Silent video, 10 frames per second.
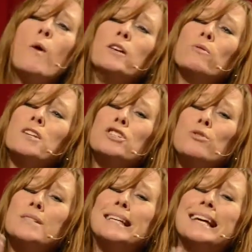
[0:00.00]
what you can
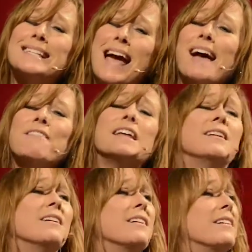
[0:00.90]
do to get to
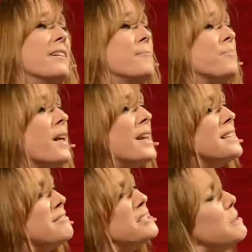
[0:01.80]
heaven. And
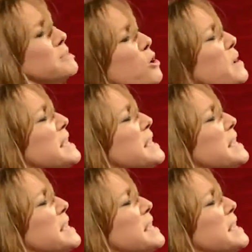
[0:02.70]
it seems so